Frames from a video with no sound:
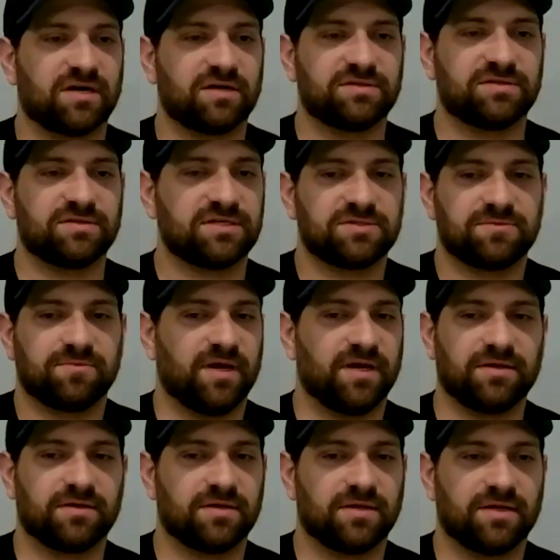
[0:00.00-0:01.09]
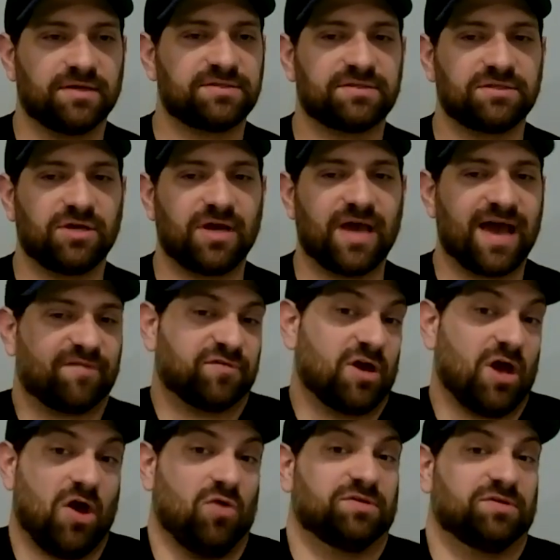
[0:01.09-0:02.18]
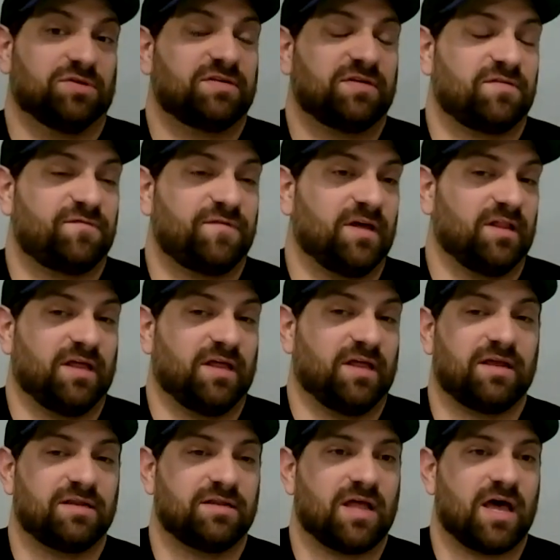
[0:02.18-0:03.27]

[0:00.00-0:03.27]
hard to explain. You have to go and feel it. And